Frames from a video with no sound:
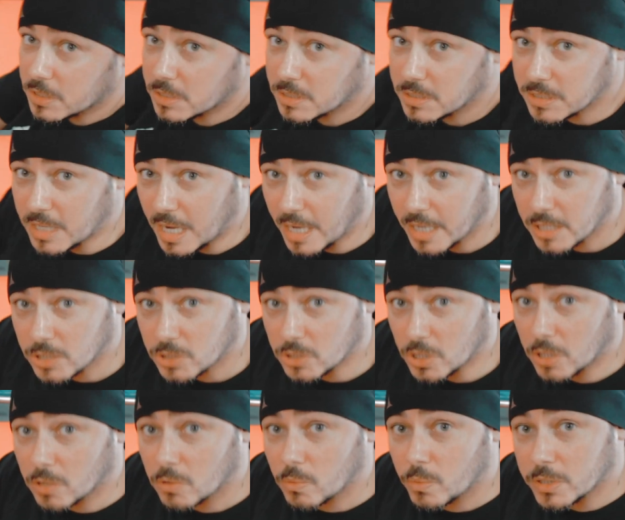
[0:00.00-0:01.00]
to dai
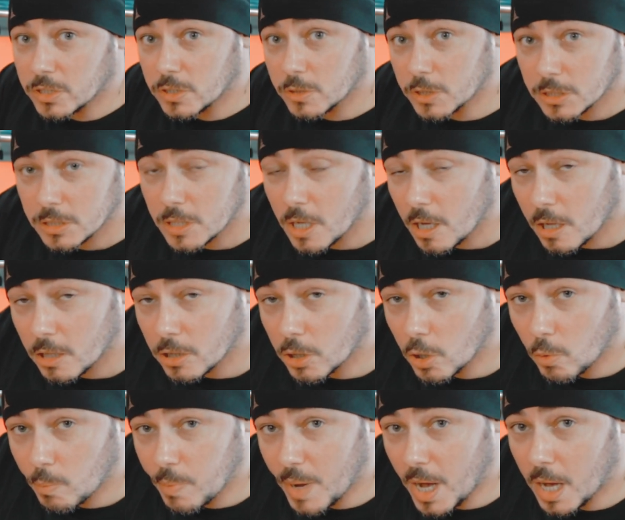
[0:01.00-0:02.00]
zheng, which is
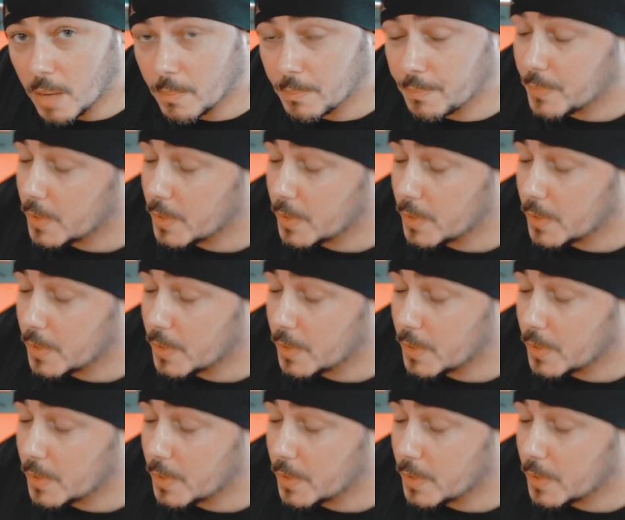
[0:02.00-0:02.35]
low palm.